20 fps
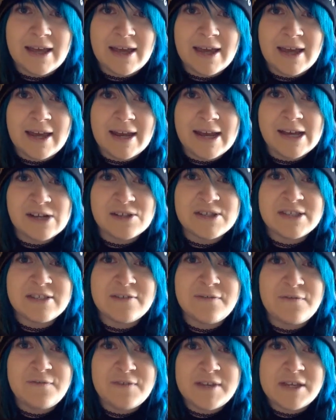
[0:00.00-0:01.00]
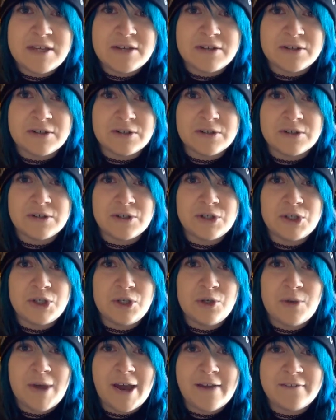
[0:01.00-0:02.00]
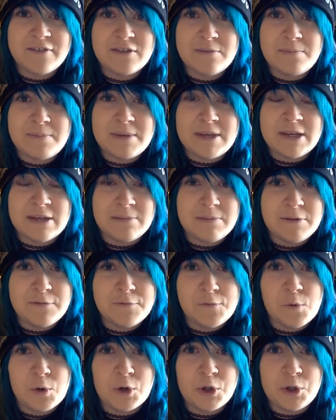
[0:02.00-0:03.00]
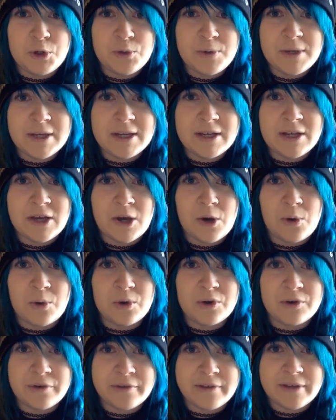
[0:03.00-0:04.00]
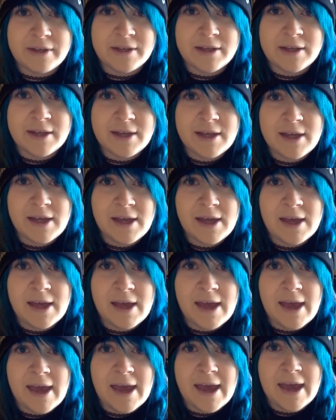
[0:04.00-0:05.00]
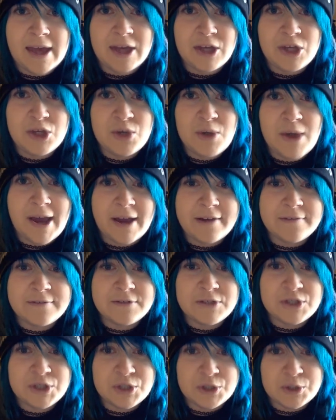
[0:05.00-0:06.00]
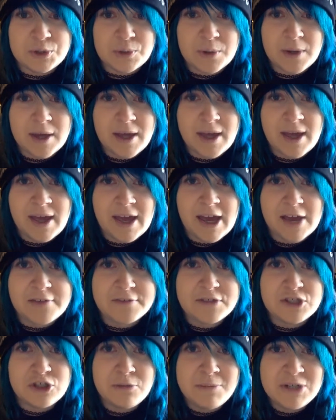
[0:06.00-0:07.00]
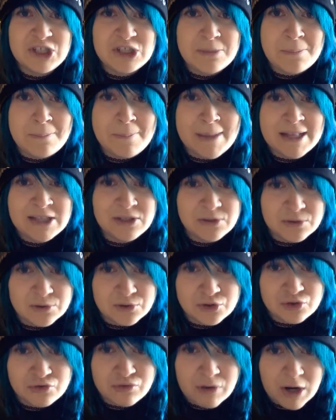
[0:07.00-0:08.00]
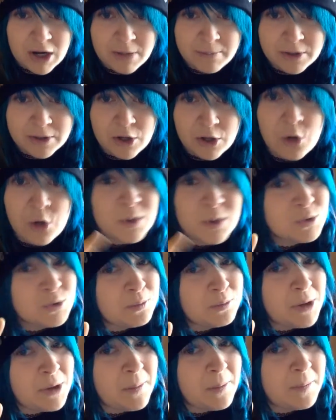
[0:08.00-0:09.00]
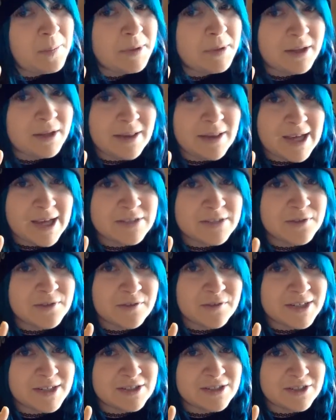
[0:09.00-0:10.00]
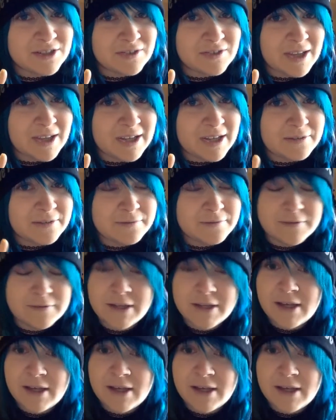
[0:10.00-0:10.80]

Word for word: at how severe you have to be before you can go early. And you have to have so much mental trauma, which will probably last for the rest of your life,